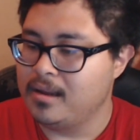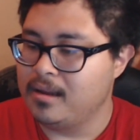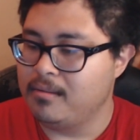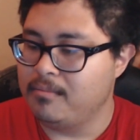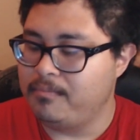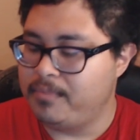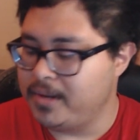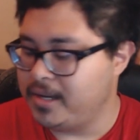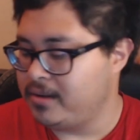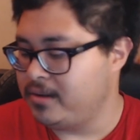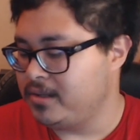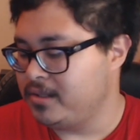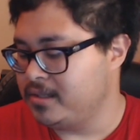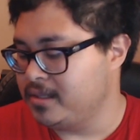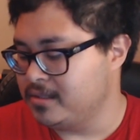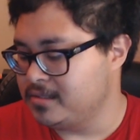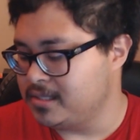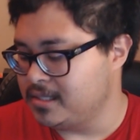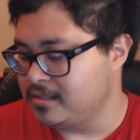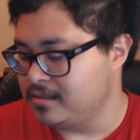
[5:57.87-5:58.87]
But
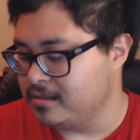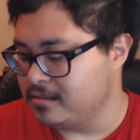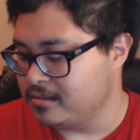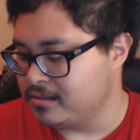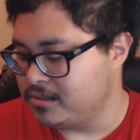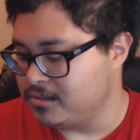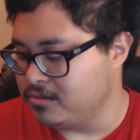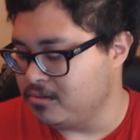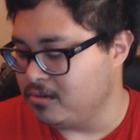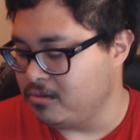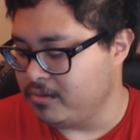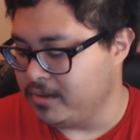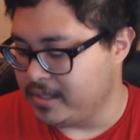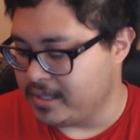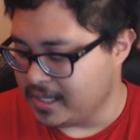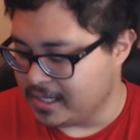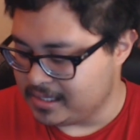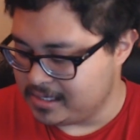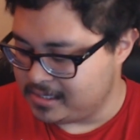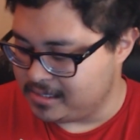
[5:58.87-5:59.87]
there's another tool we
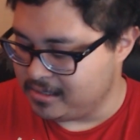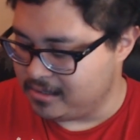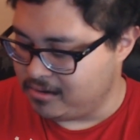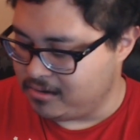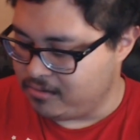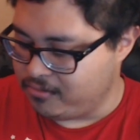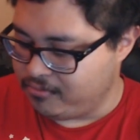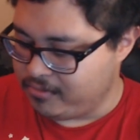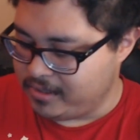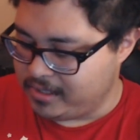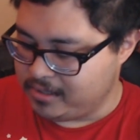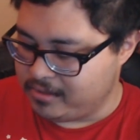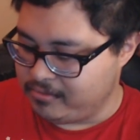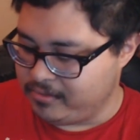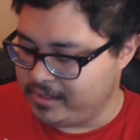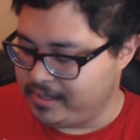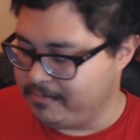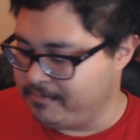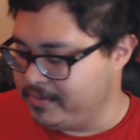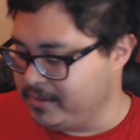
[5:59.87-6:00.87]
got. So, we
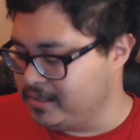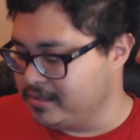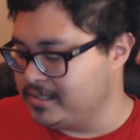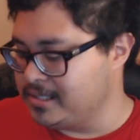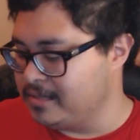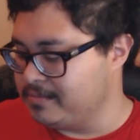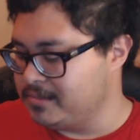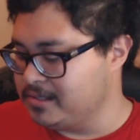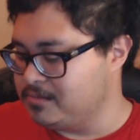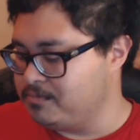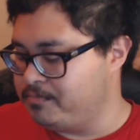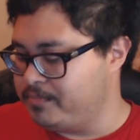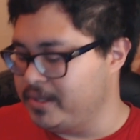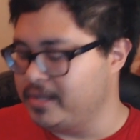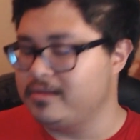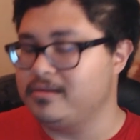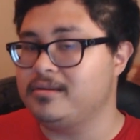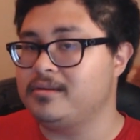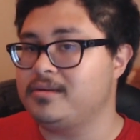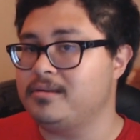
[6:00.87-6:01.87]
built up this
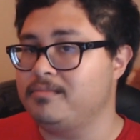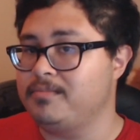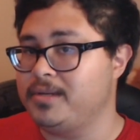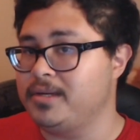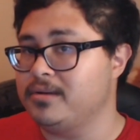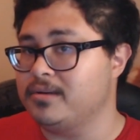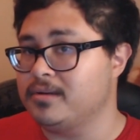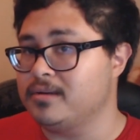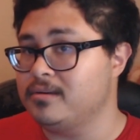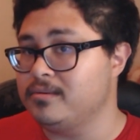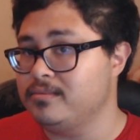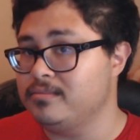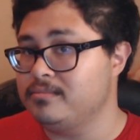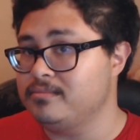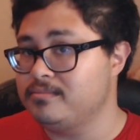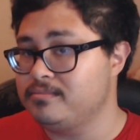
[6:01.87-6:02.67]
better computer,